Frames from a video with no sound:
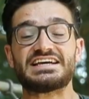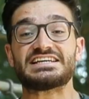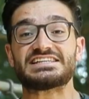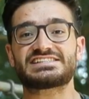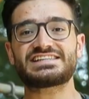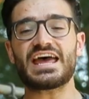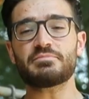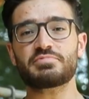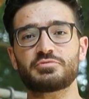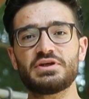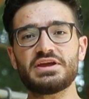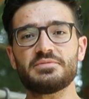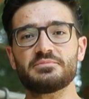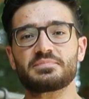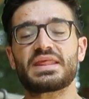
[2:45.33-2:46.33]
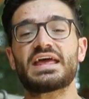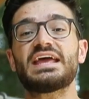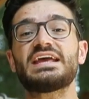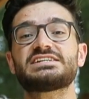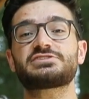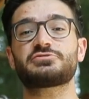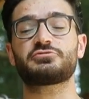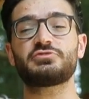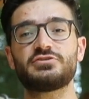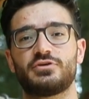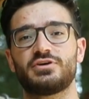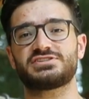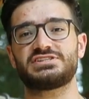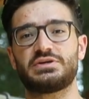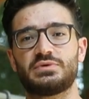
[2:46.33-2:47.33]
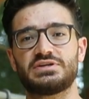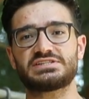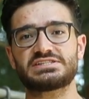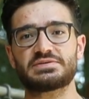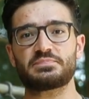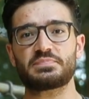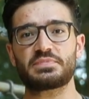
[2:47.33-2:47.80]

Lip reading: Step 3 is the free fall sequence.